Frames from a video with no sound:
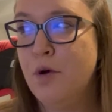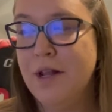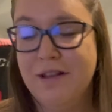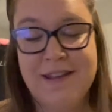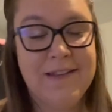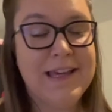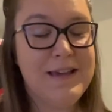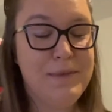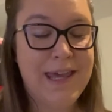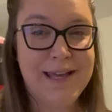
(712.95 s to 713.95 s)
telling
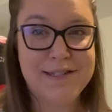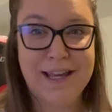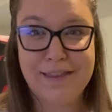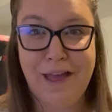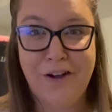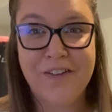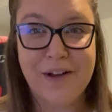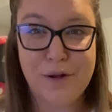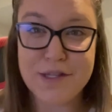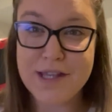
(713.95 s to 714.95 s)
him he has to get that all
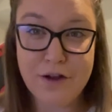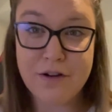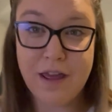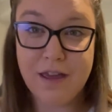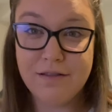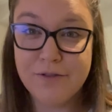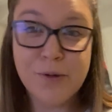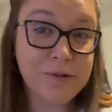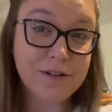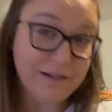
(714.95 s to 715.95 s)
out on Saturday
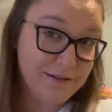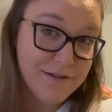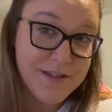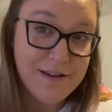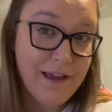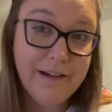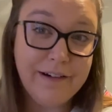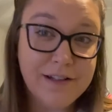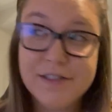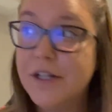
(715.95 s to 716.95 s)
or Sunday
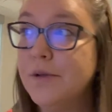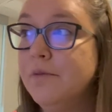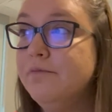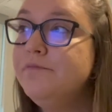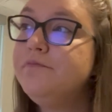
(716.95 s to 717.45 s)
on his own.